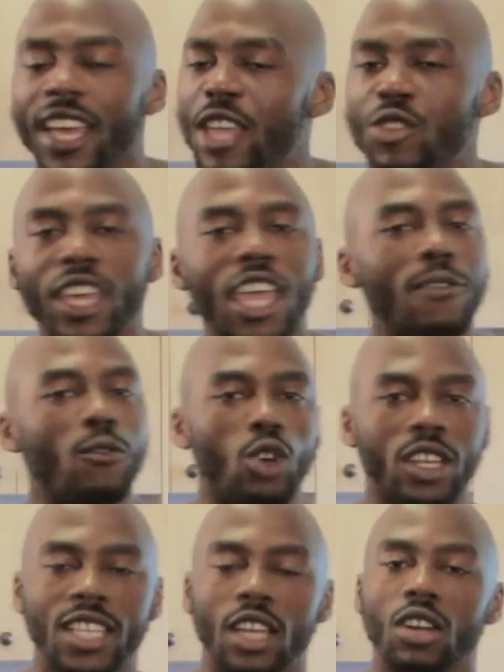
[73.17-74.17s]
and you can't
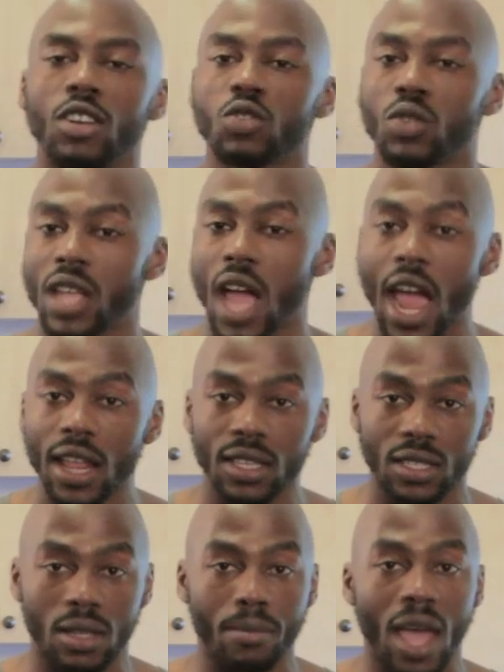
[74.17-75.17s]
focus at all. So the
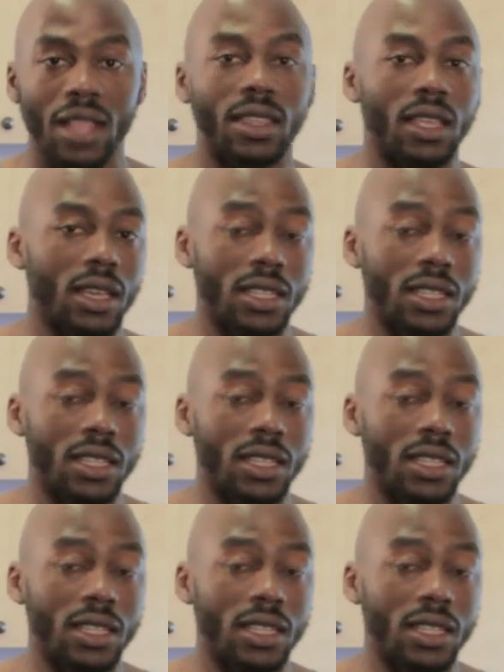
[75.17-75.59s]
itis is a bad thing.